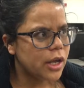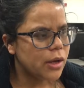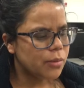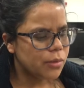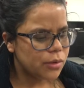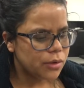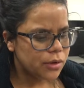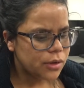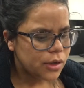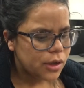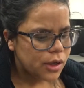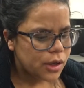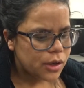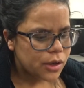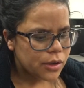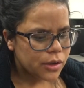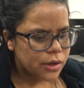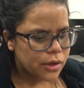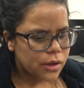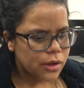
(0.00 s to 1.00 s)
cable
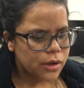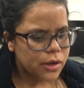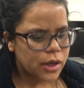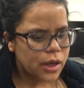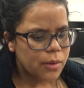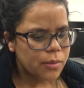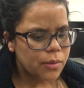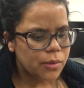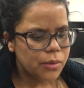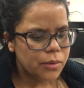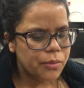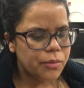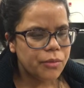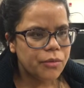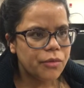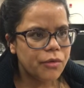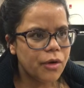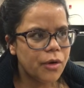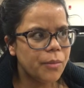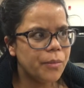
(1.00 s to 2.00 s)

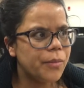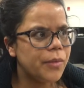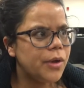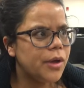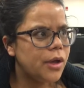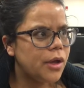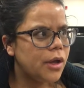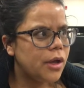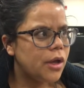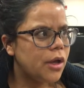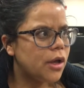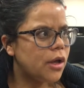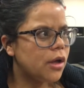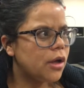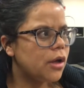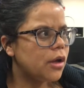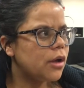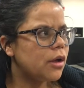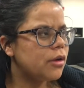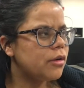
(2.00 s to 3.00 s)
from
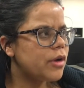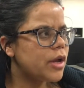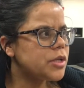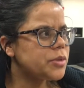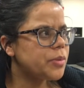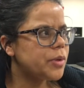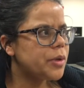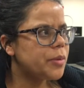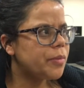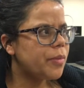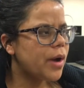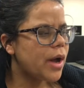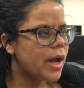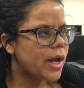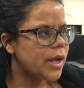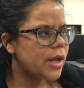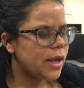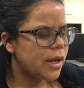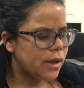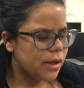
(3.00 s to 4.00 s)
Raspberry
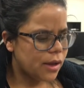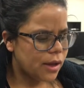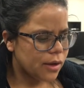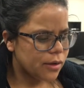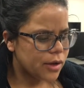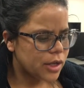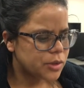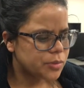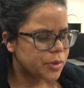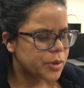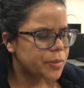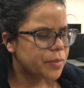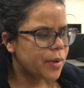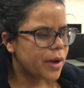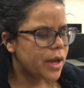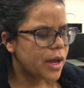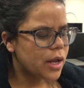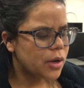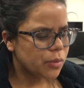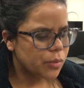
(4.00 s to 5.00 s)
Pi
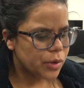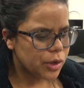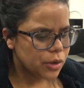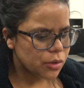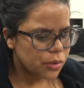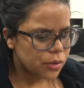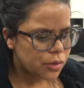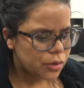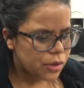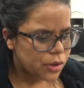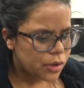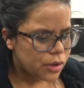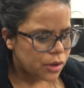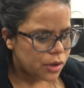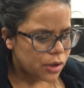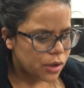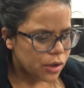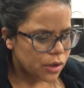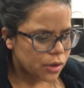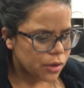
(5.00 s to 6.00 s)
and Windows
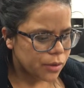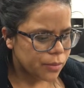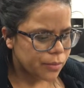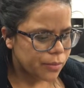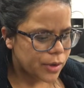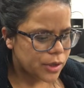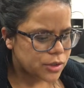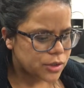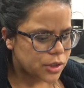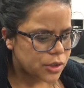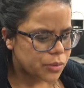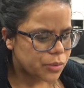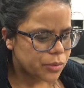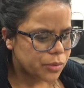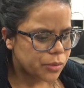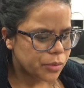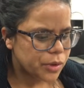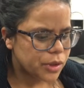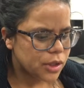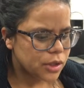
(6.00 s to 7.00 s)
machine
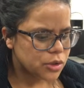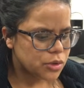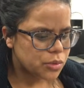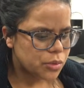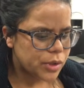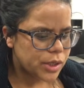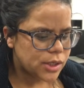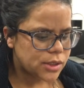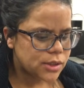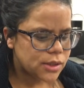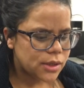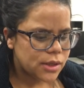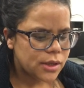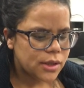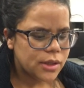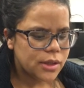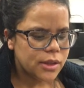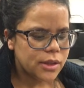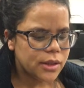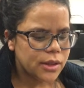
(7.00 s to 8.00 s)
with the switch.
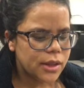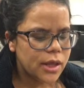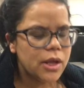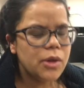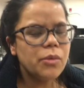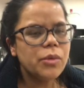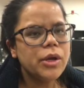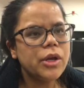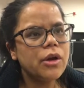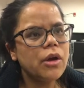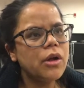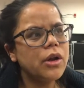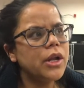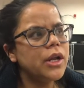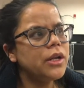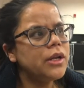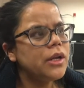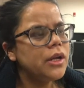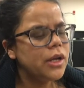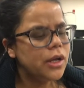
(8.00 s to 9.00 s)
Then we
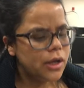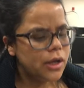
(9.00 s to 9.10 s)
connect